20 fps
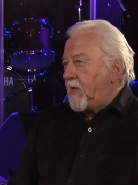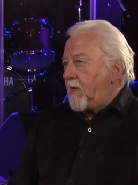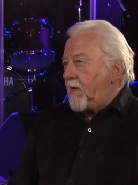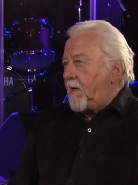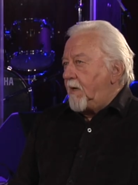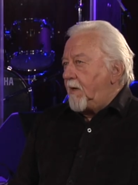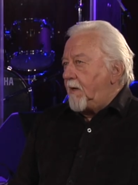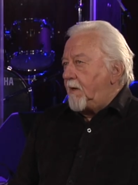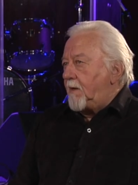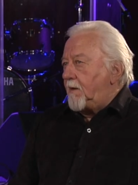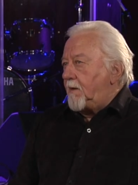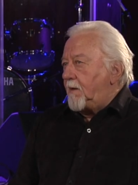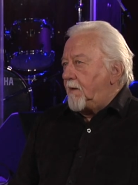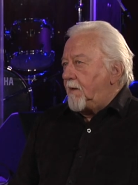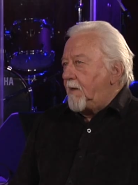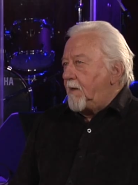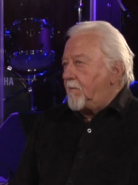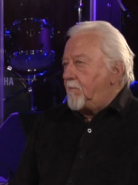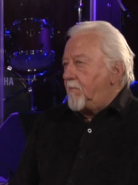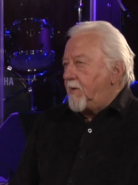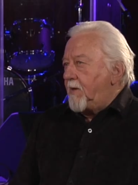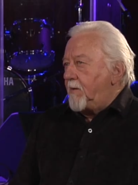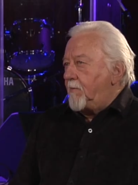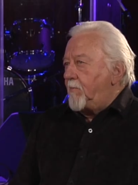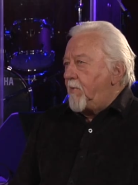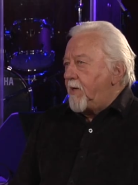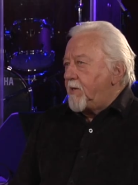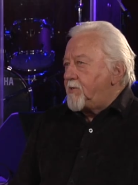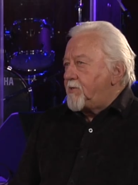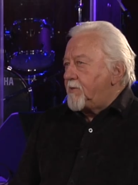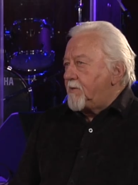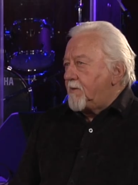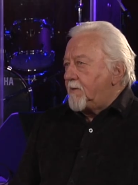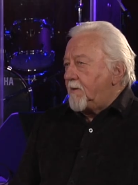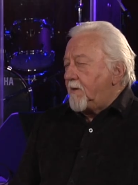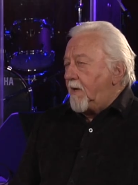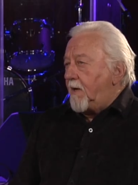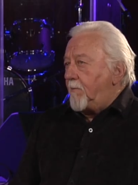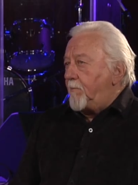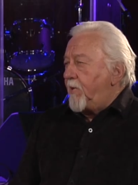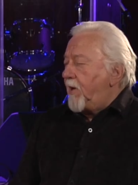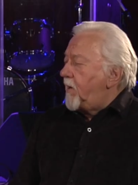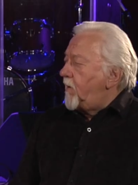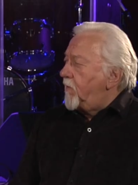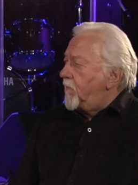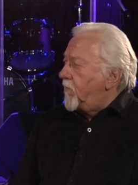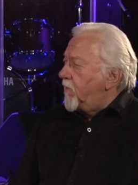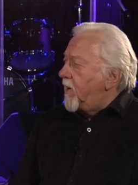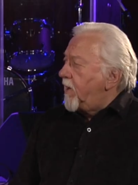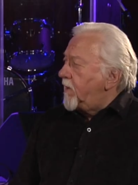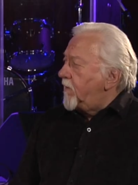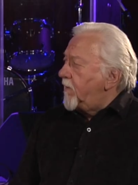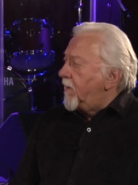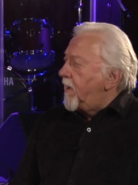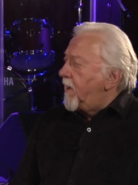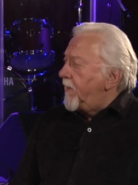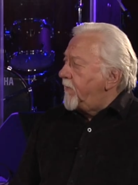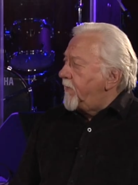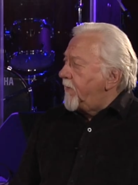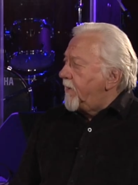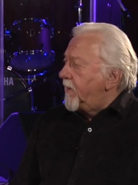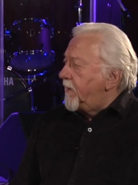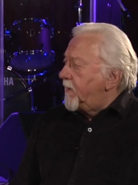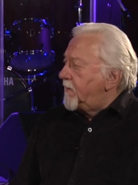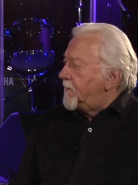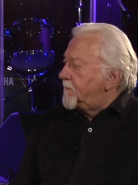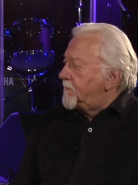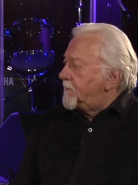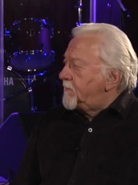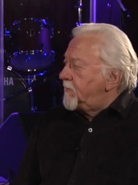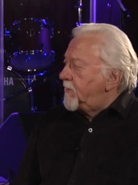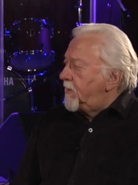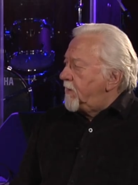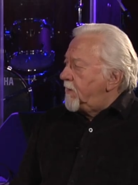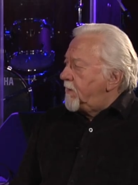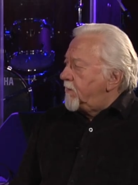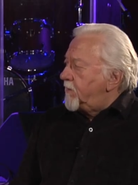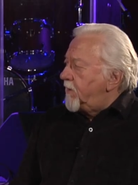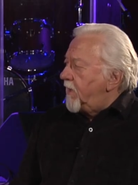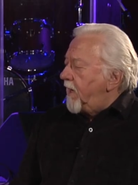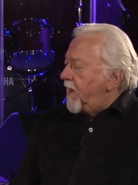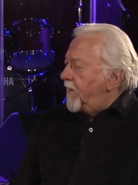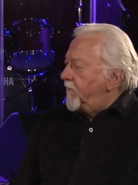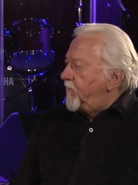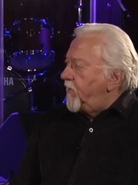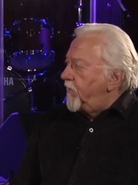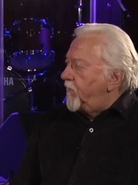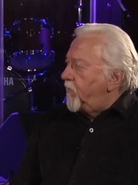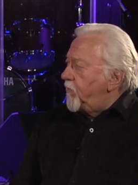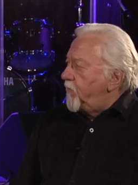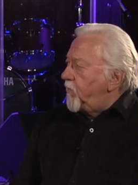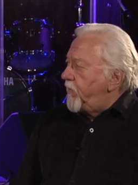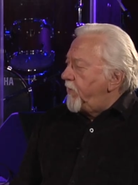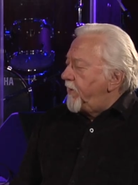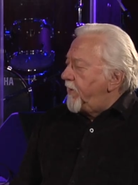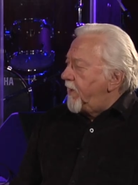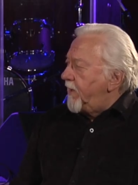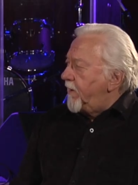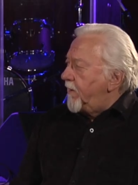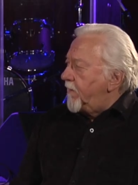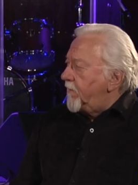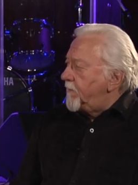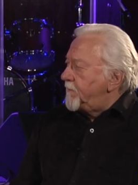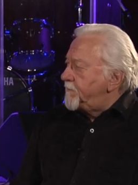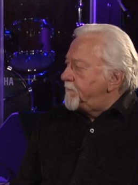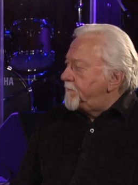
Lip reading: and it makes a better record, I think, to have everyone there.